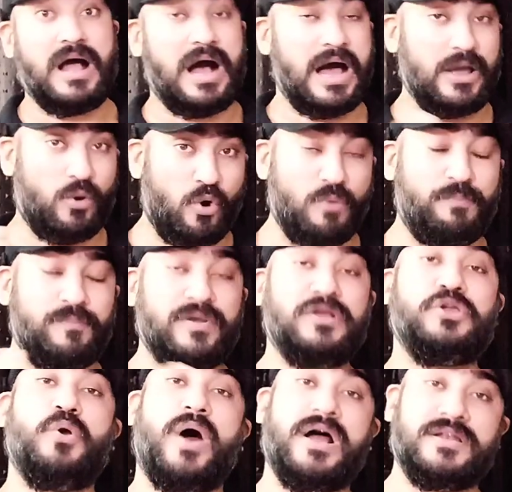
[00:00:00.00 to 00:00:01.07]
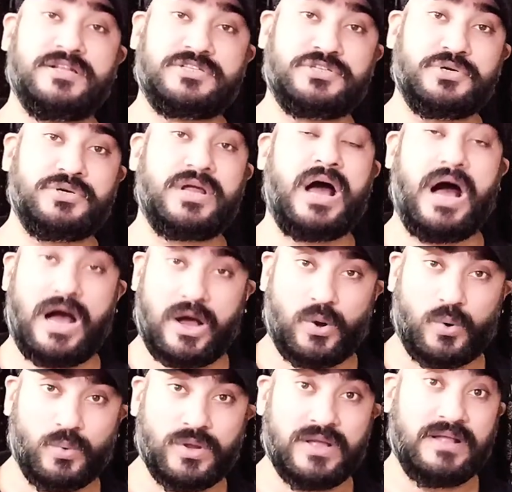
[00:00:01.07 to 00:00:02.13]
I hope you understood
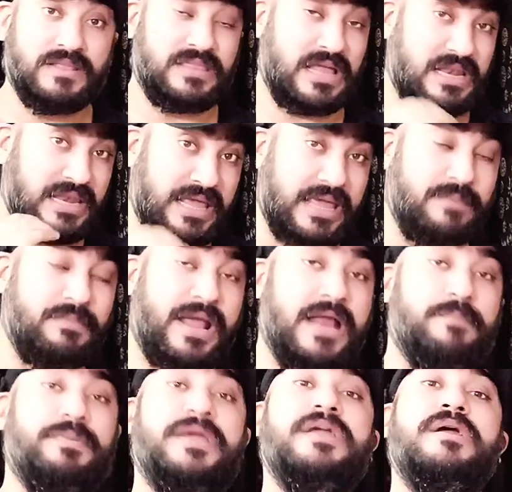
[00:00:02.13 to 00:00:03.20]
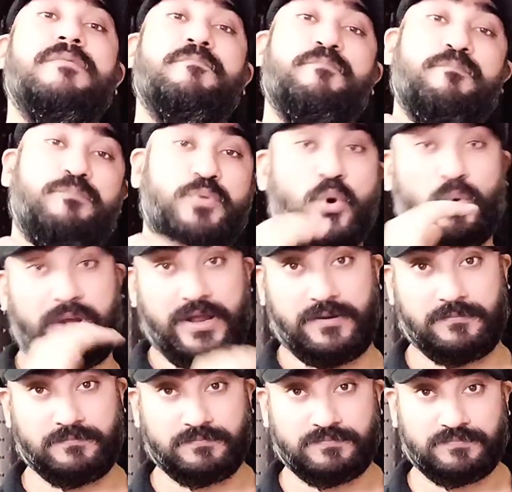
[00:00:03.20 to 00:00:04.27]
how the name can be
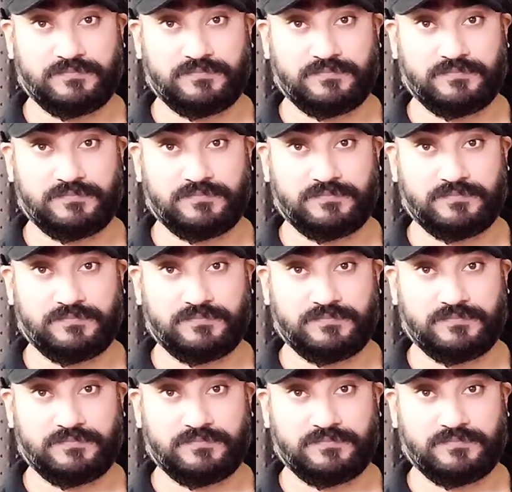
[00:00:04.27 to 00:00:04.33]
broken.